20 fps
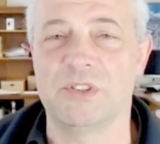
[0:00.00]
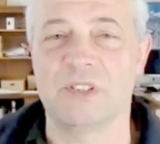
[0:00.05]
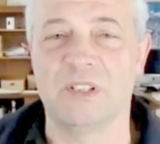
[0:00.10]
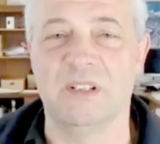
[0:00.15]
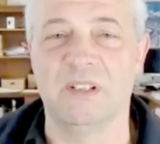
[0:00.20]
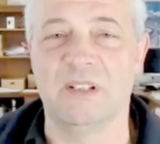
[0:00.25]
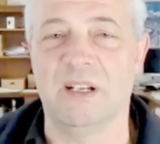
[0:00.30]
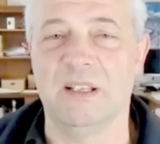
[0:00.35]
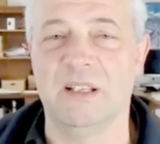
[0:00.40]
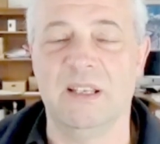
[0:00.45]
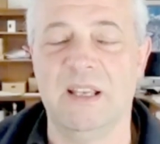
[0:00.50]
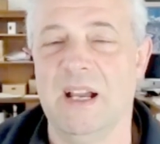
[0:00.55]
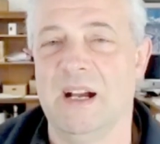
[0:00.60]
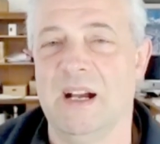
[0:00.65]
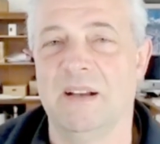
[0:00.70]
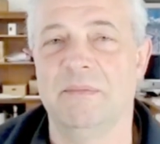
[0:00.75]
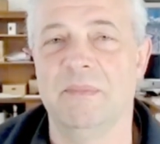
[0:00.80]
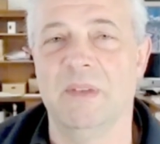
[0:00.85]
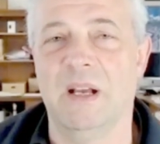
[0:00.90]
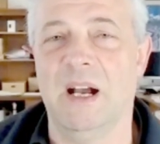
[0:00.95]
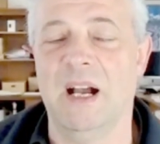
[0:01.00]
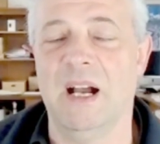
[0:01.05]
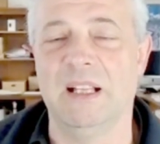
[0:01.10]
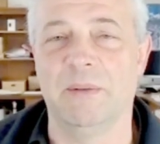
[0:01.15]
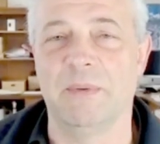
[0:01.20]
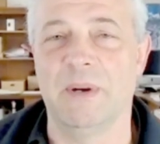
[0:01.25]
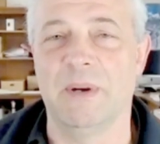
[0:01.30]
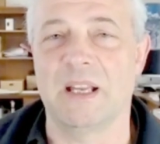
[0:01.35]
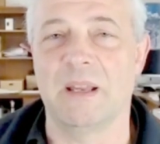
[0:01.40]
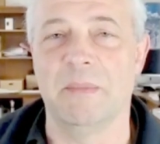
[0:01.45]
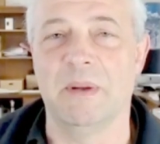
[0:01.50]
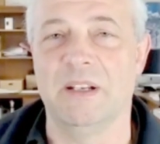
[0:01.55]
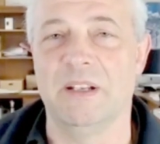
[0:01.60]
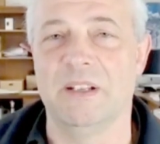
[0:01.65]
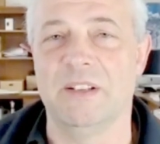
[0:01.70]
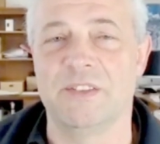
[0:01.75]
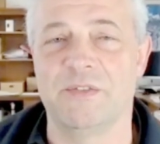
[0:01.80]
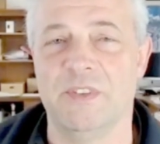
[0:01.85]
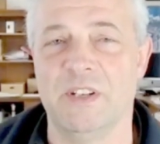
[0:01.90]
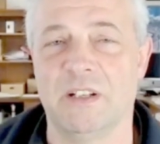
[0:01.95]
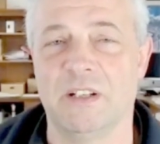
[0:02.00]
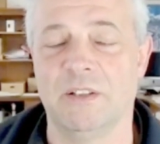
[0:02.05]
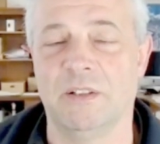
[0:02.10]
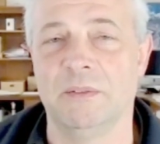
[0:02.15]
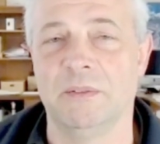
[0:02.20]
And I highly recommend this vehicle.